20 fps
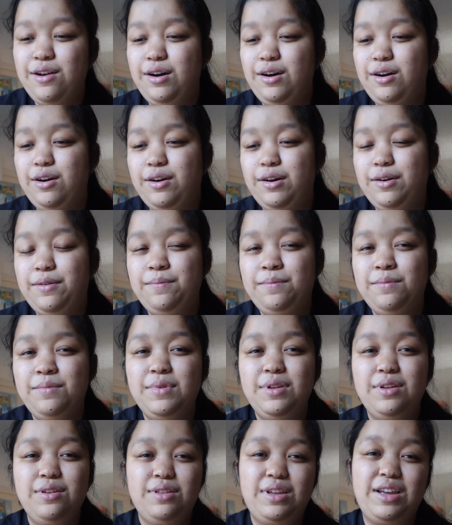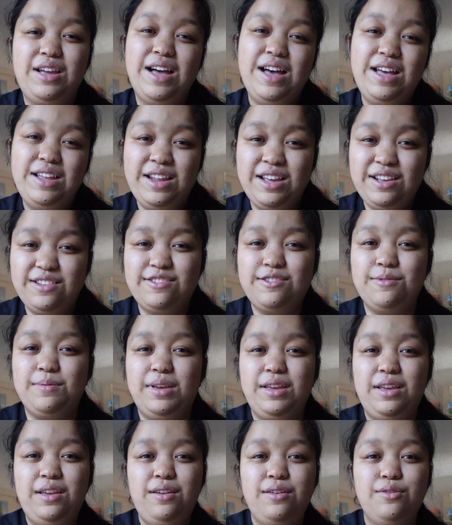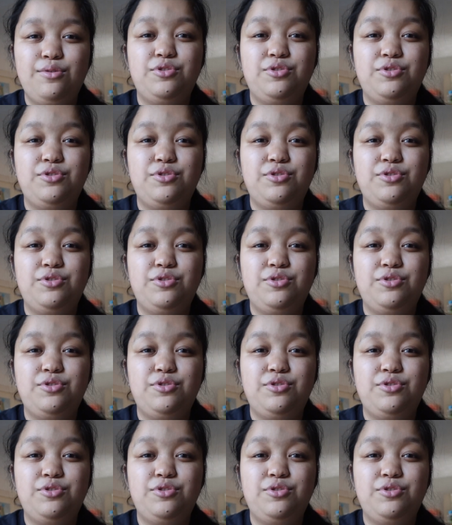the guy next to me,